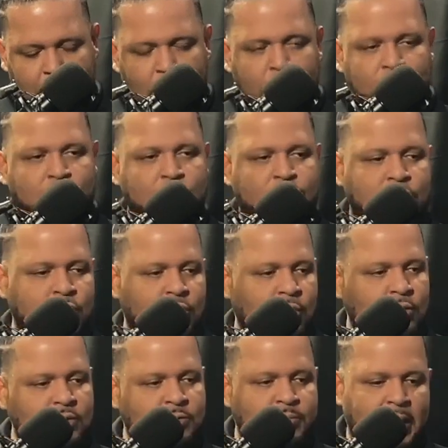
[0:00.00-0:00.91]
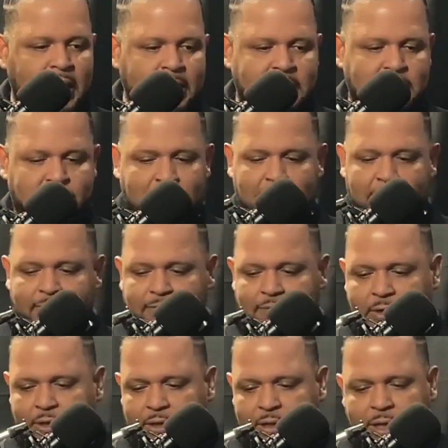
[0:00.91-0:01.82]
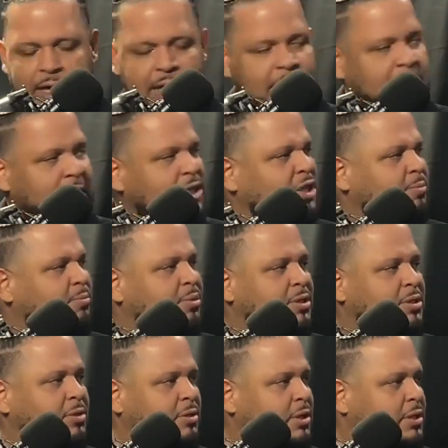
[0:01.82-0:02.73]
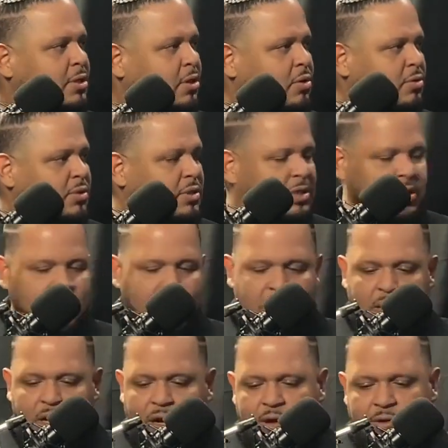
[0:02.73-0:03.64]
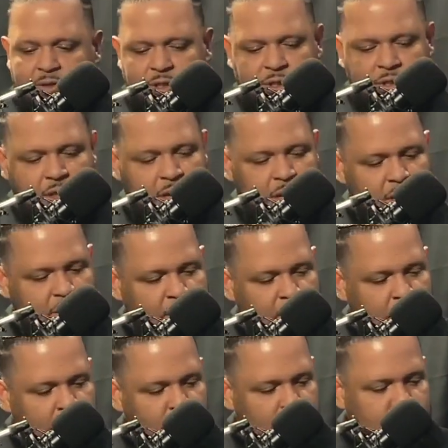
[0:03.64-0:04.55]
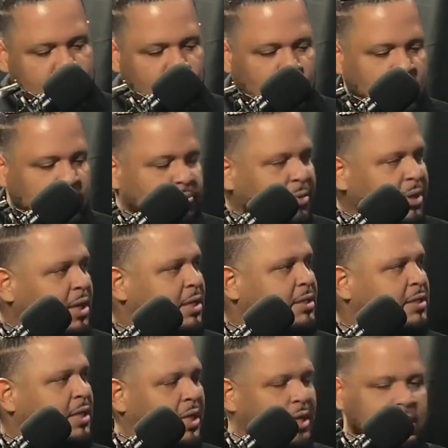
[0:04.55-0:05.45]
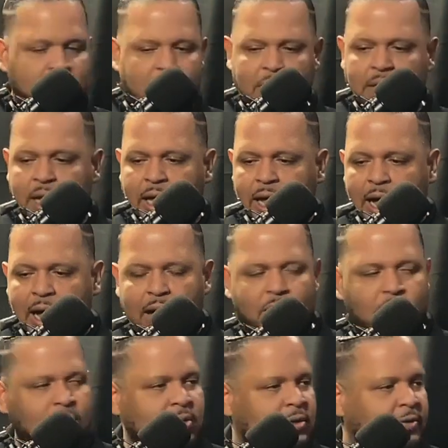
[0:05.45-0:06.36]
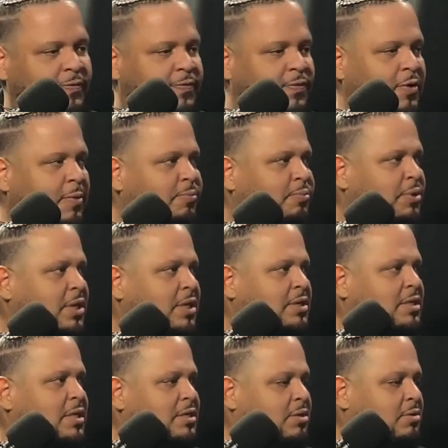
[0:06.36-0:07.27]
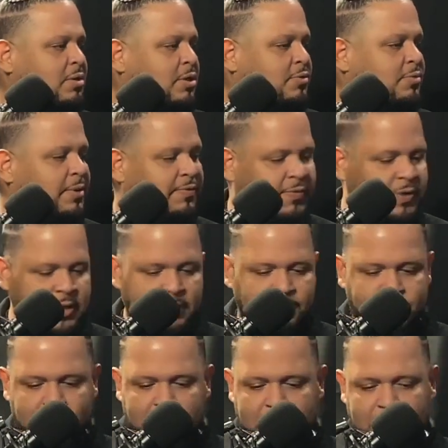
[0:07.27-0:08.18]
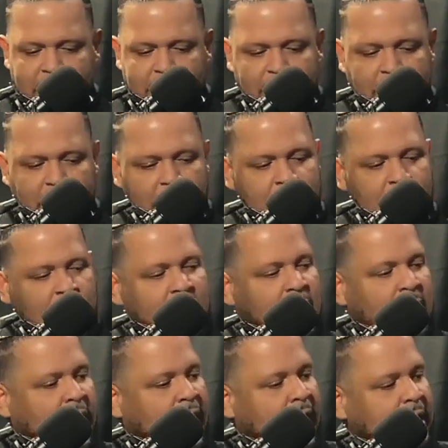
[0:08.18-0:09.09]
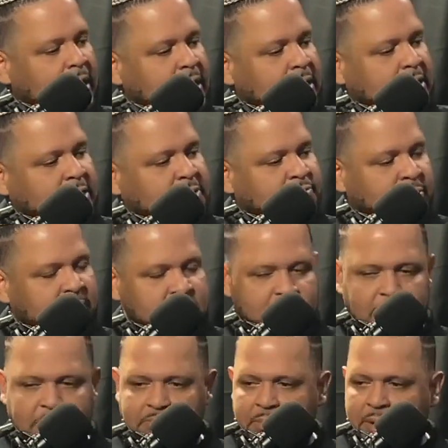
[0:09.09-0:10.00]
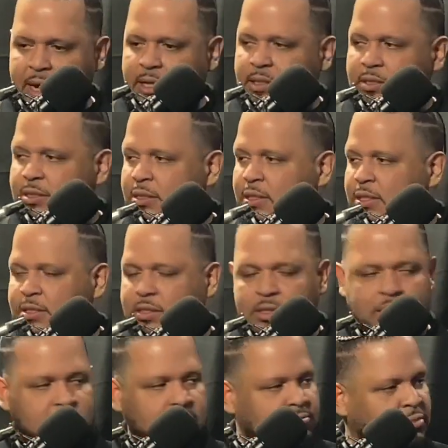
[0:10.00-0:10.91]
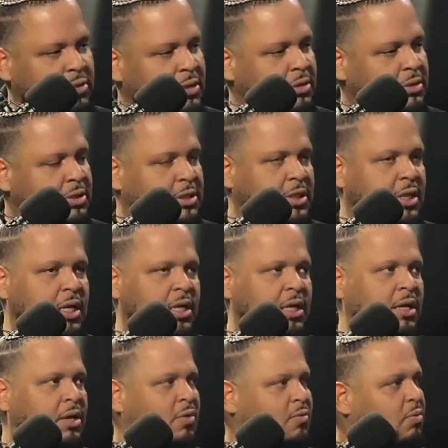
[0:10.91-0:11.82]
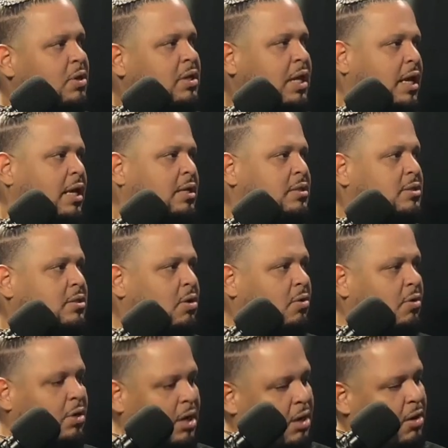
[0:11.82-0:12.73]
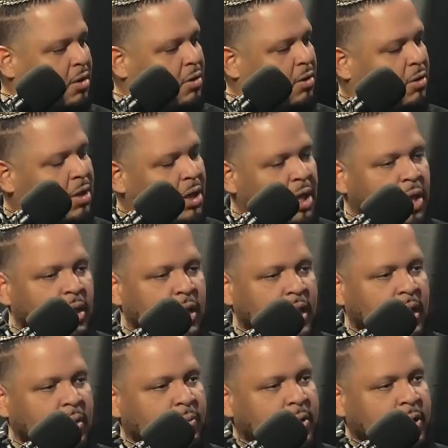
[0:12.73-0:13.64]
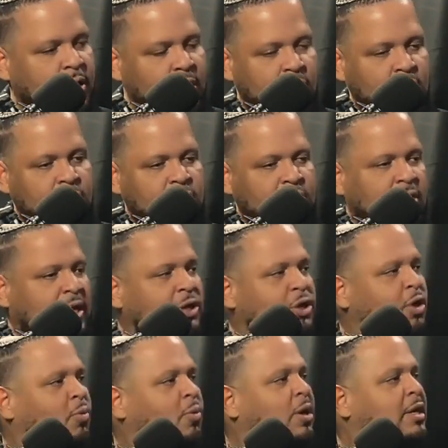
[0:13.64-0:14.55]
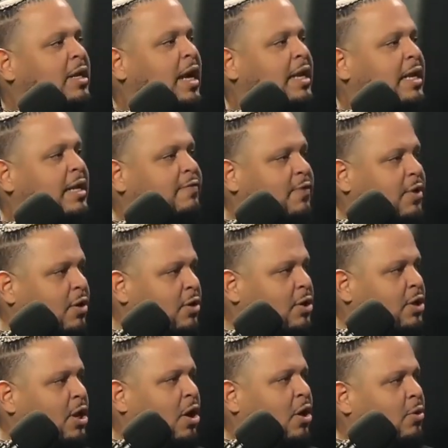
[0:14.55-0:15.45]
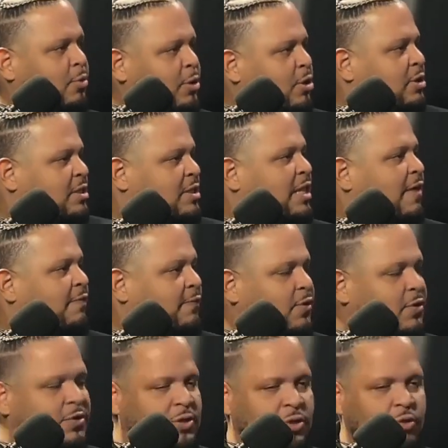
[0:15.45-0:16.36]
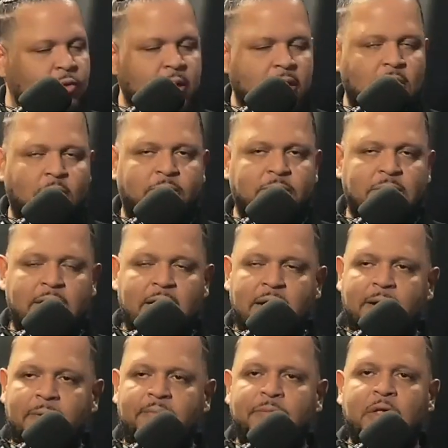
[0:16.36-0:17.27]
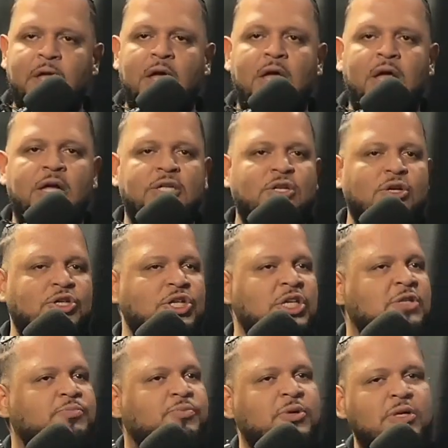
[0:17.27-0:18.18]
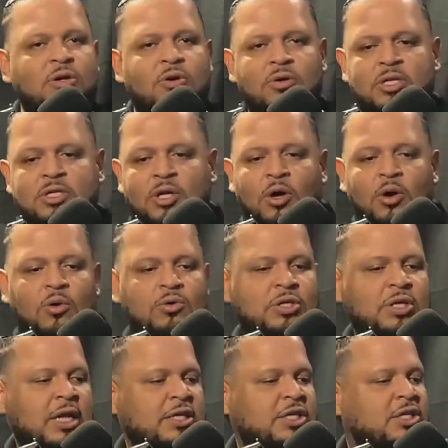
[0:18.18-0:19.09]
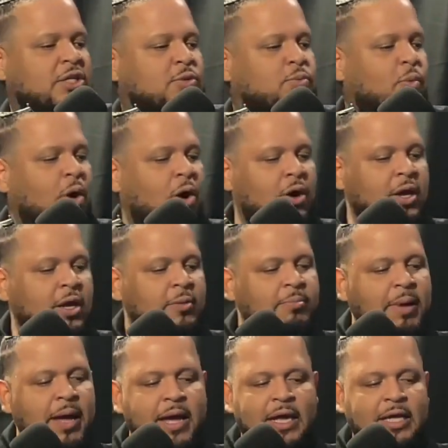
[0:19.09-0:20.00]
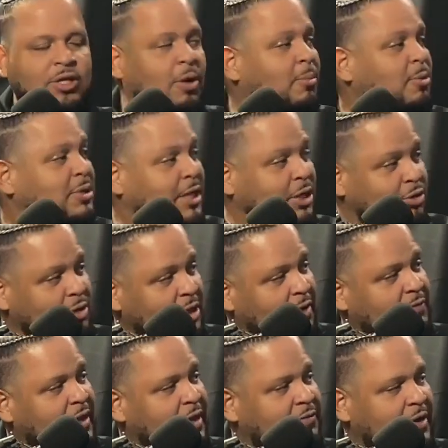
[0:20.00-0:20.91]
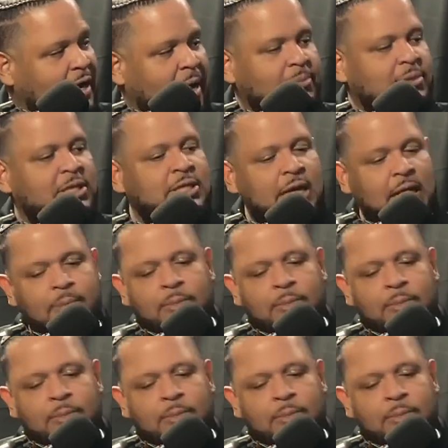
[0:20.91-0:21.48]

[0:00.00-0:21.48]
So she goes back to my front lady and she puts on this whole scene. Y'all shorted me a tender. I ordered a 4-piece. There's only 3 fucking pieces in here. I need to speak to the manager. This is some bullshit. What the hell is going on? Here we go. No wonder I never heard y'all. This is our first grand opening there. So she's putting on this whole shit, like she's just walking back. It's almost like You Love Death Comedy Jam.